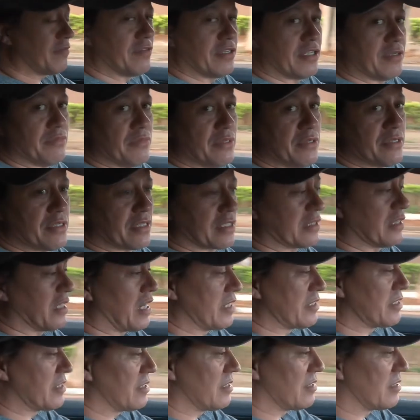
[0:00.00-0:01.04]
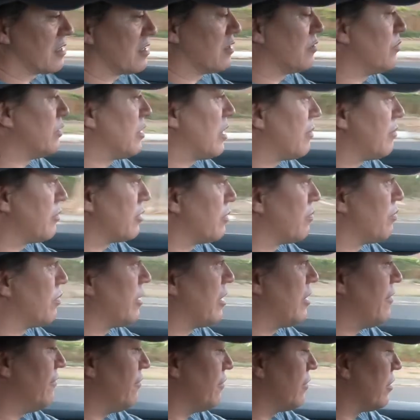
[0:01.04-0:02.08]
any music license to be able to
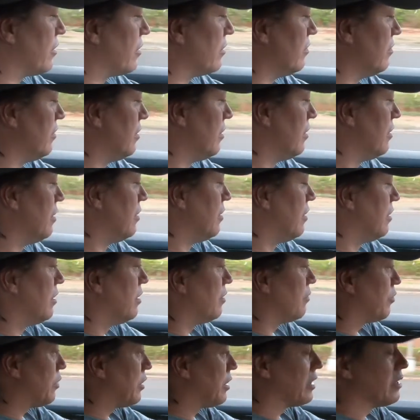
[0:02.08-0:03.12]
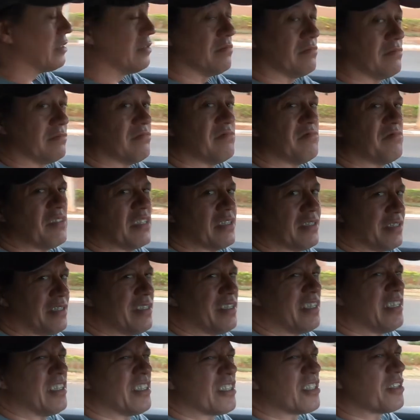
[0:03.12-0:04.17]
play for you, but
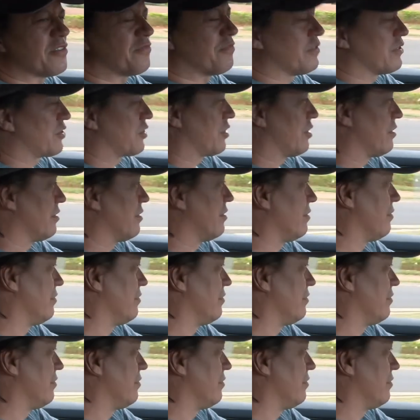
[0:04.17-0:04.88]
it's sufficient.